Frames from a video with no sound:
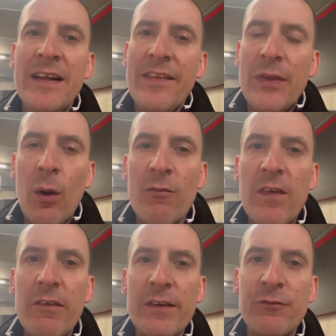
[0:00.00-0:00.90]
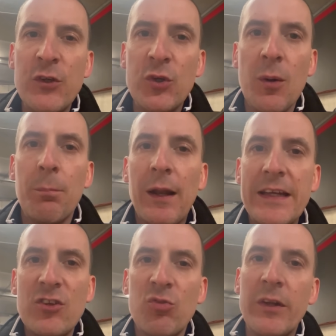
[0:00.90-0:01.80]
There were very few
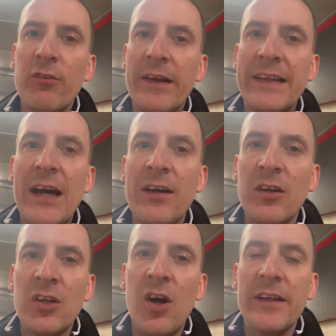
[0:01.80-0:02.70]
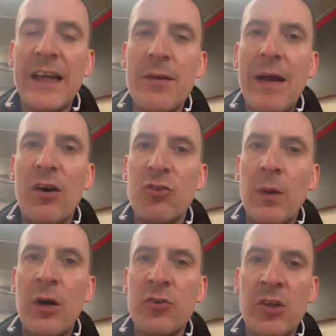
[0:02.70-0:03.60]
complaints when the red card came out as well.